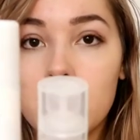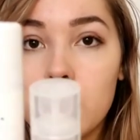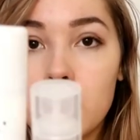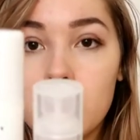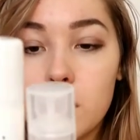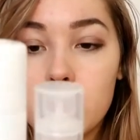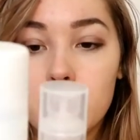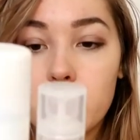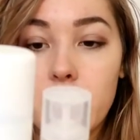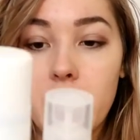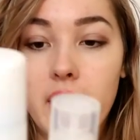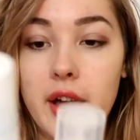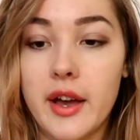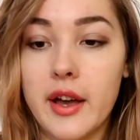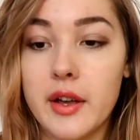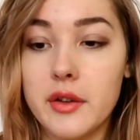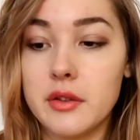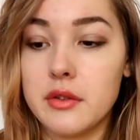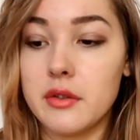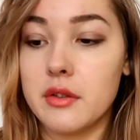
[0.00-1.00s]
So yeah,
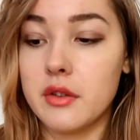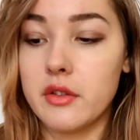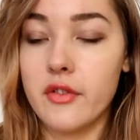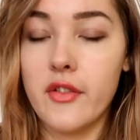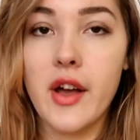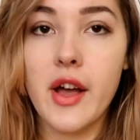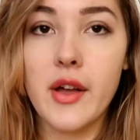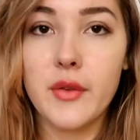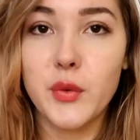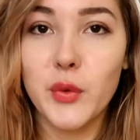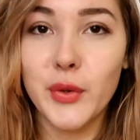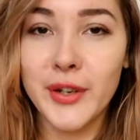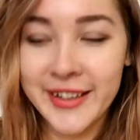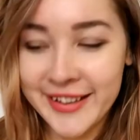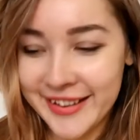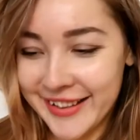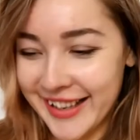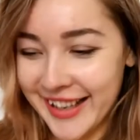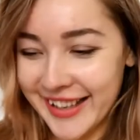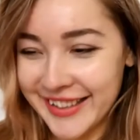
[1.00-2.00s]
I wouldn't
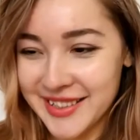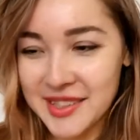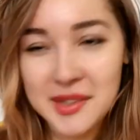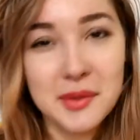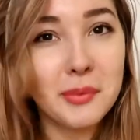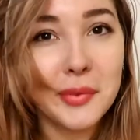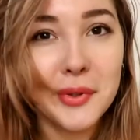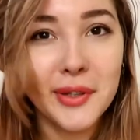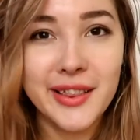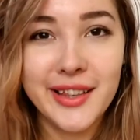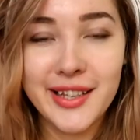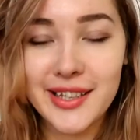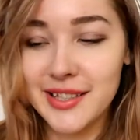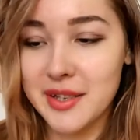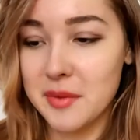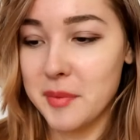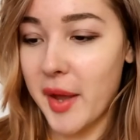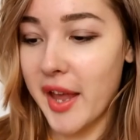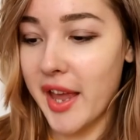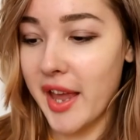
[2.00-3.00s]
like to put this
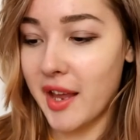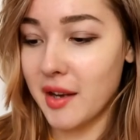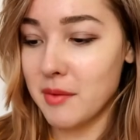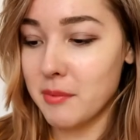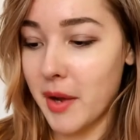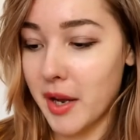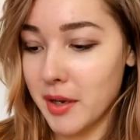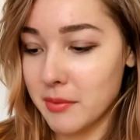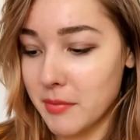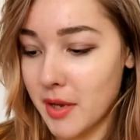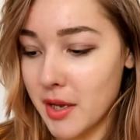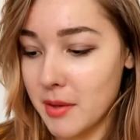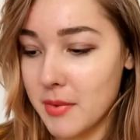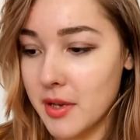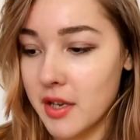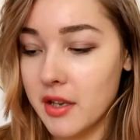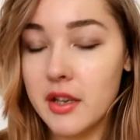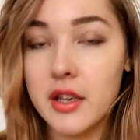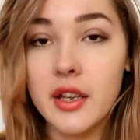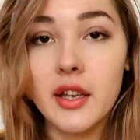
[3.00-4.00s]
in my handbag
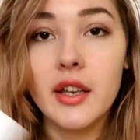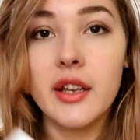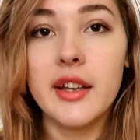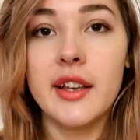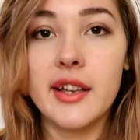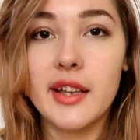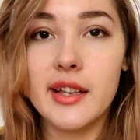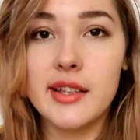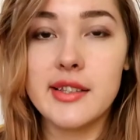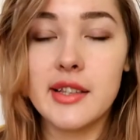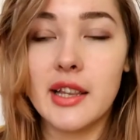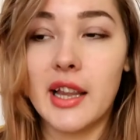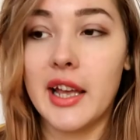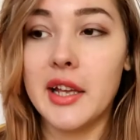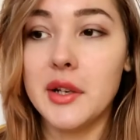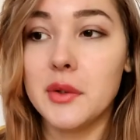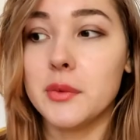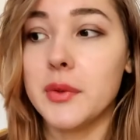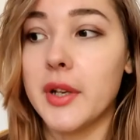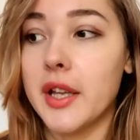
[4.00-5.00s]
maybe. It's
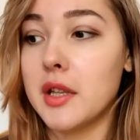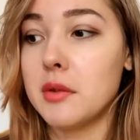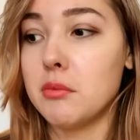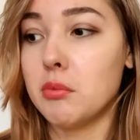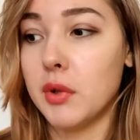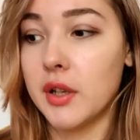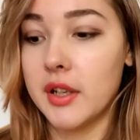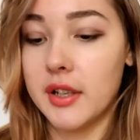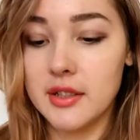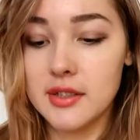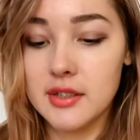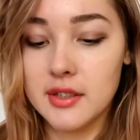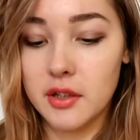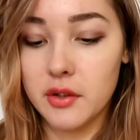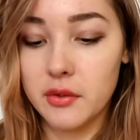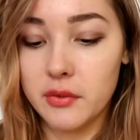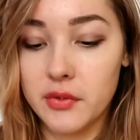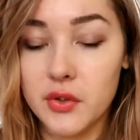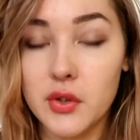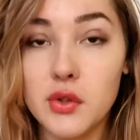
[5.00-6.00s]
lightweight, but it still
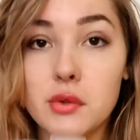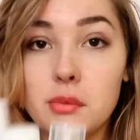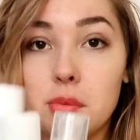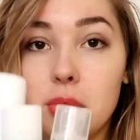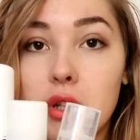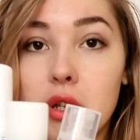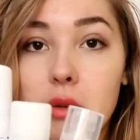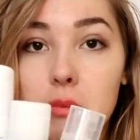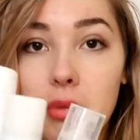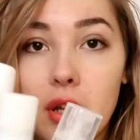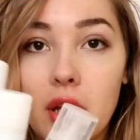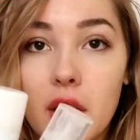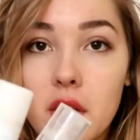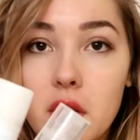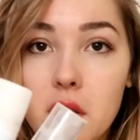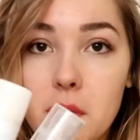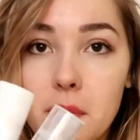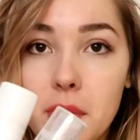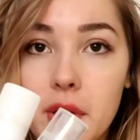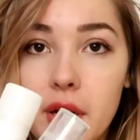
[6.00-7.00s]
feels pretty big
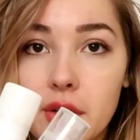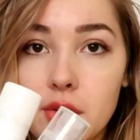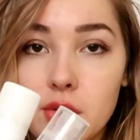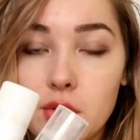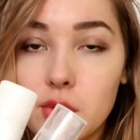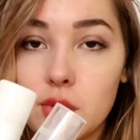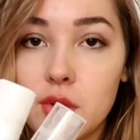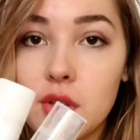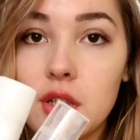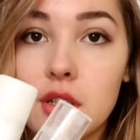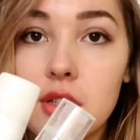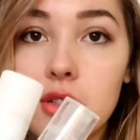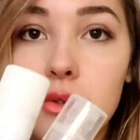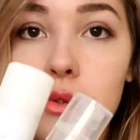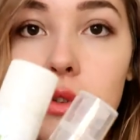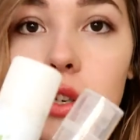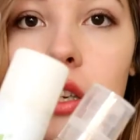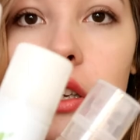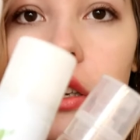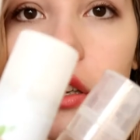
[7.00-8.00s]
compared to these
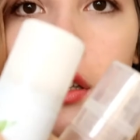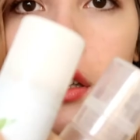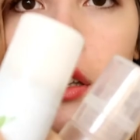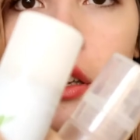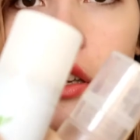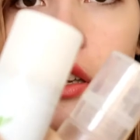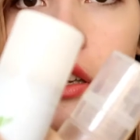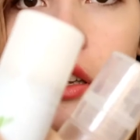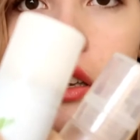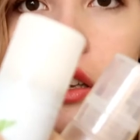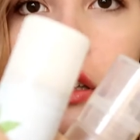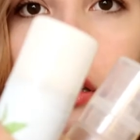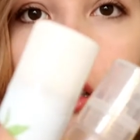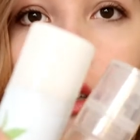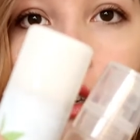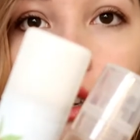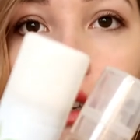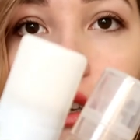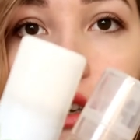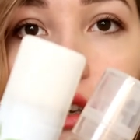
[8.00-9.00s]
three.
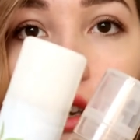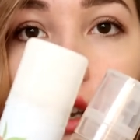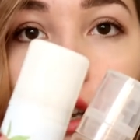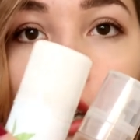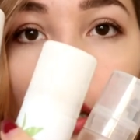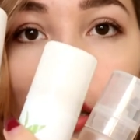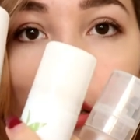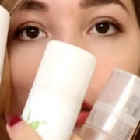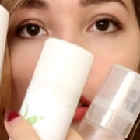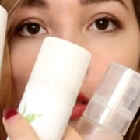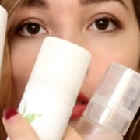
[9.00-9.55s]
Yeah.